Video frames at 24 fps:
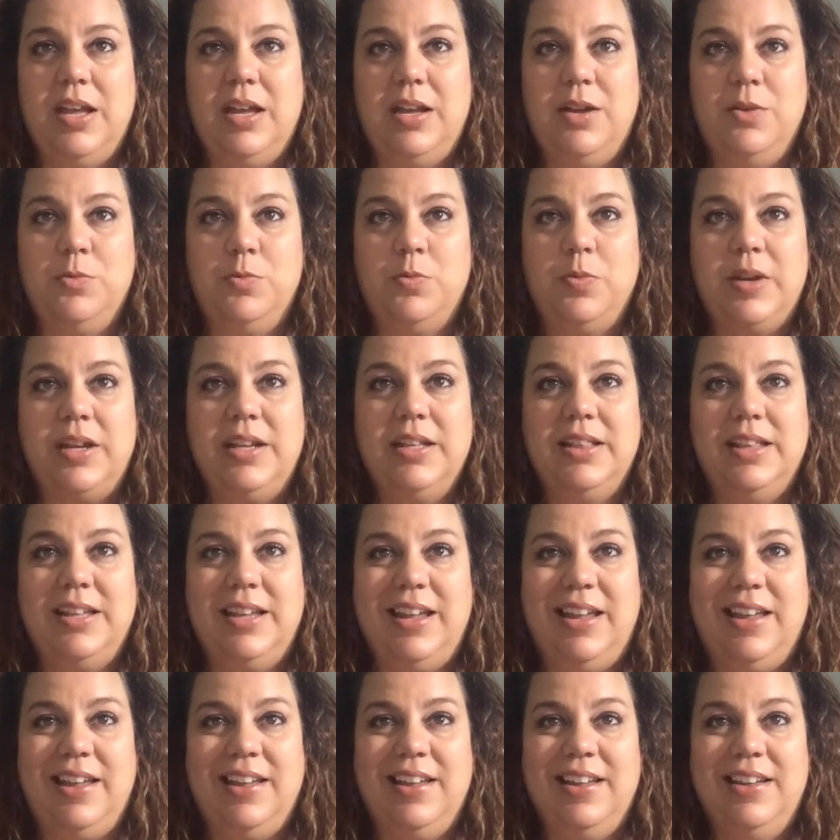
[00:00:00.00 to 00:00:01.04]

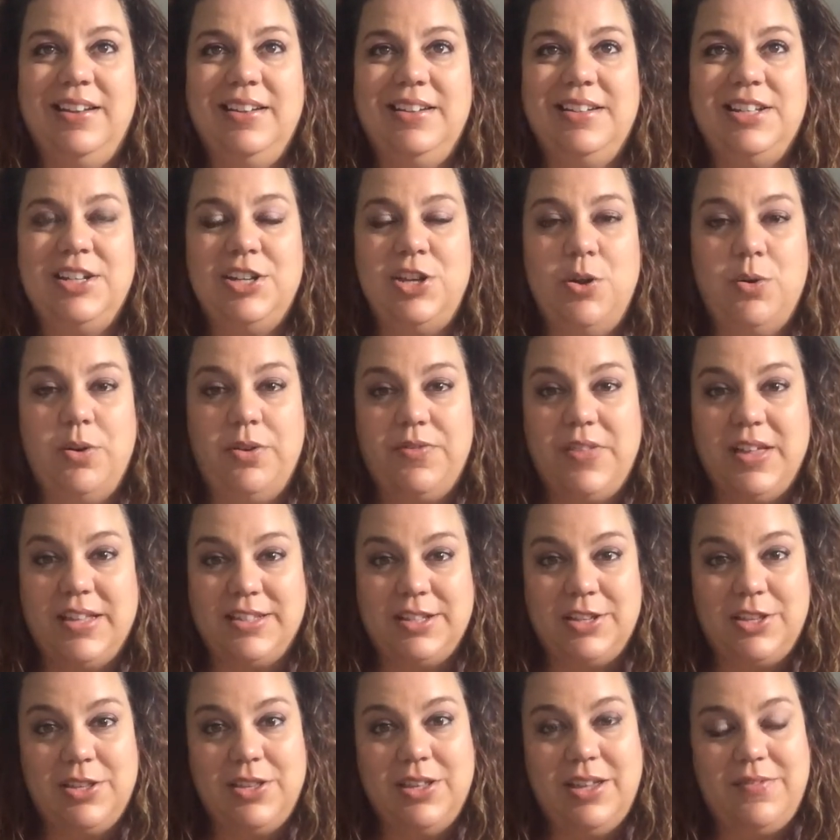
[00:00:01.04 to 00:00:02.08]
really, to know if that's
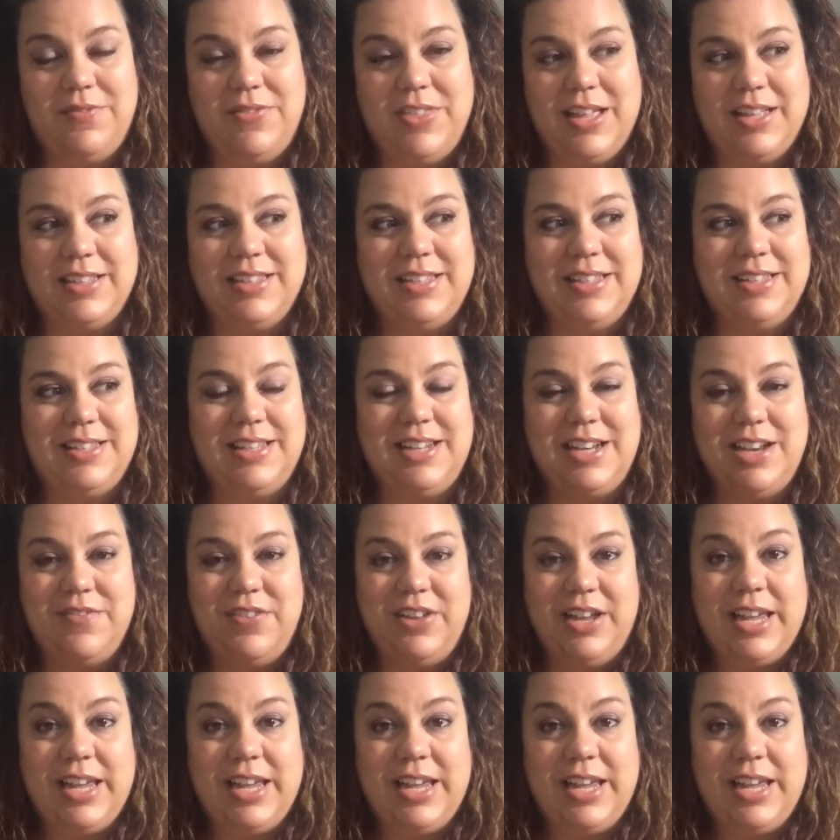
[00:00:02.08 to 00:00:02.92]
a significant